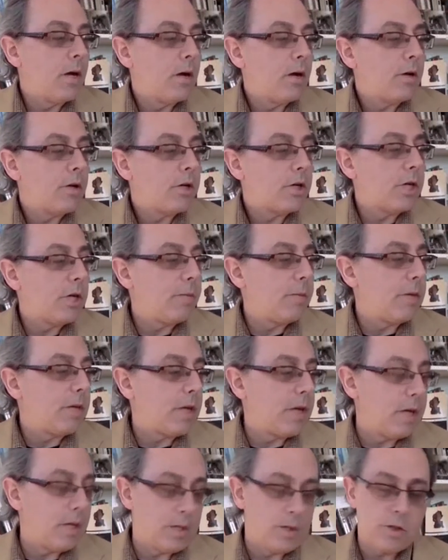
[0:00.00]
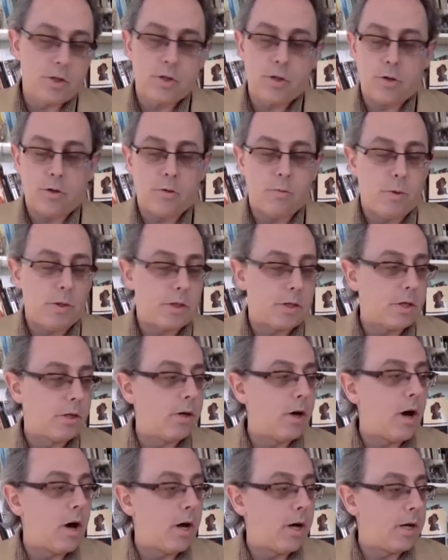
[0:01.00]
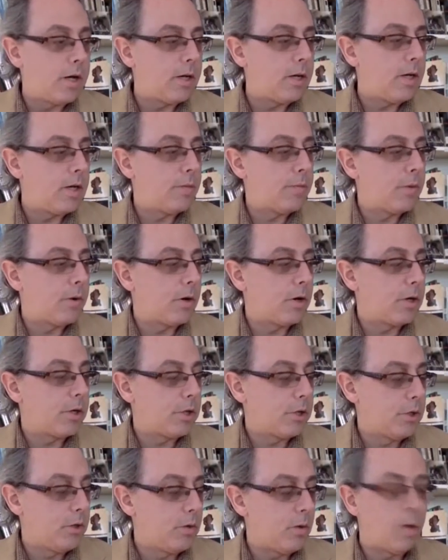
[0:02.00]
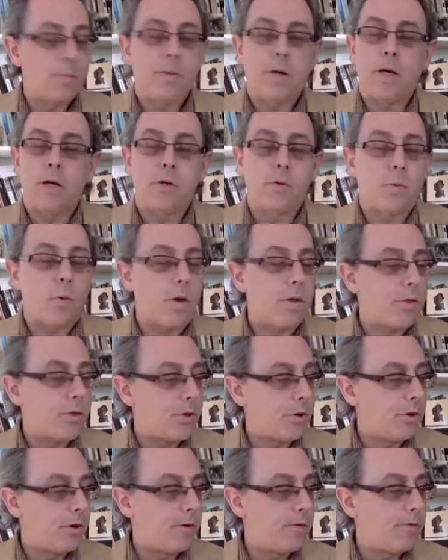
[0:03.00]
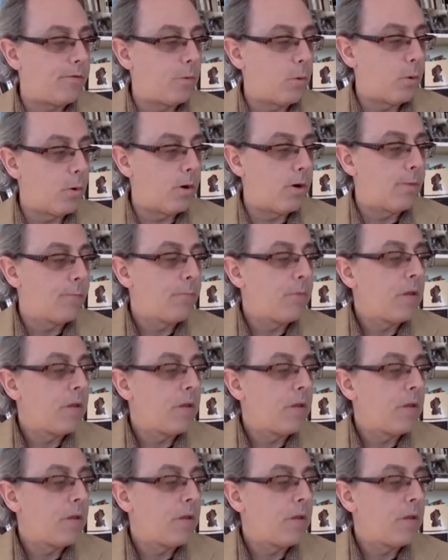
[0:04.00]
She begins with the line in part two on page 134,